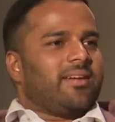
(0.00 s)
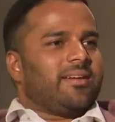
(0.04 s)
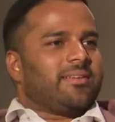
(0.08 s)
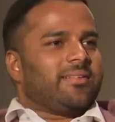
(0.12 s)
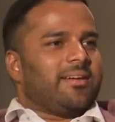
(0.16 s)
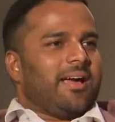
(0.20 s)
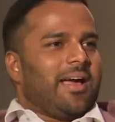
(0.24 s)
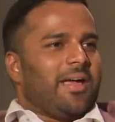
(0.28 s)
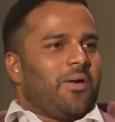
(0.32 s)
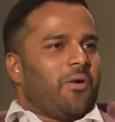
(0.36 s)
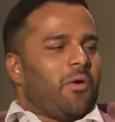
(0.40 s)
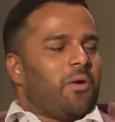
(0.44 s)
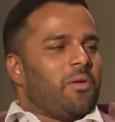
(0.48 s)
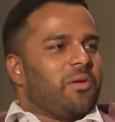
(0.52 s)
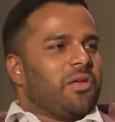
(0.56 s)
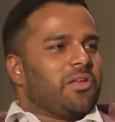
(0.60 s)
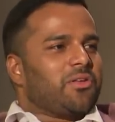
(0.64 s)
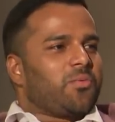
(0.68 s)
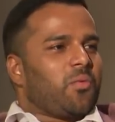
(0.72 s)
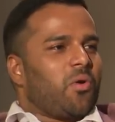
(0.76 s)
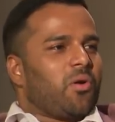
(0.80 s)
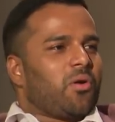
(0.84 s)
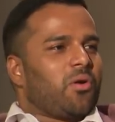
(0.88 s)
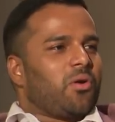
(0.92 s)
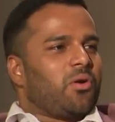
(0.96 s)
yeah. uh, I
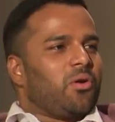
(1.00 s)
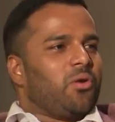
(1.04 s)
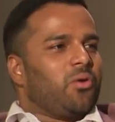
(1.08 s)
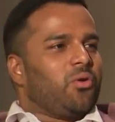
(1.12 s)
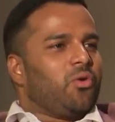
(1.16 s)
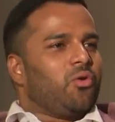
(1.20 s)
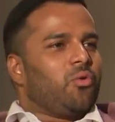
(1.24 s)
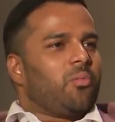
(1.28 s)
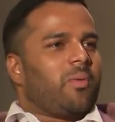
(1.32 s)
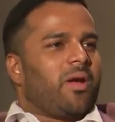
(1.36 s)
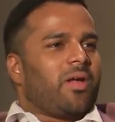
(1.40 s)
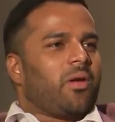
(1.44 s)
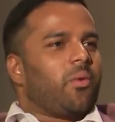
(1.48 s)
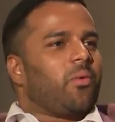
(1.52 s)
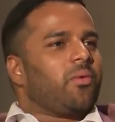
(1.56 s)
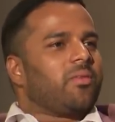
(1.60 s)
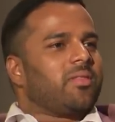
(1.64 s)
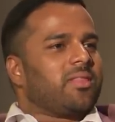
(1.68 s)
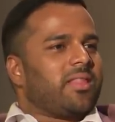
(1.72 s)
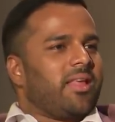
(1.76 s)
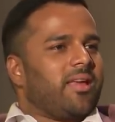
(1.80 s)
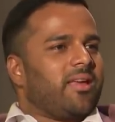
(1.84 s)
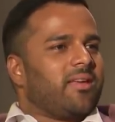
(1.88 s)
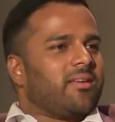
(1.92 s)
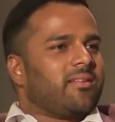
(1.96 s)
always wanted to do my
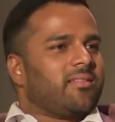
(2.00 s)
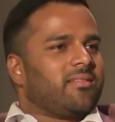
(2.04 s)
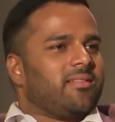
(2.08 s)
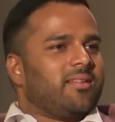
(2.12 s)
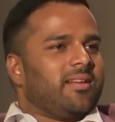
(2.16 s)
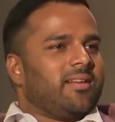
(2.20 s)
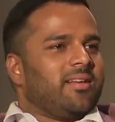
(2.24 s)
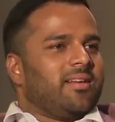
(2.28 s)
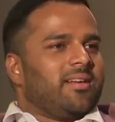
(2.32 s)
own thing,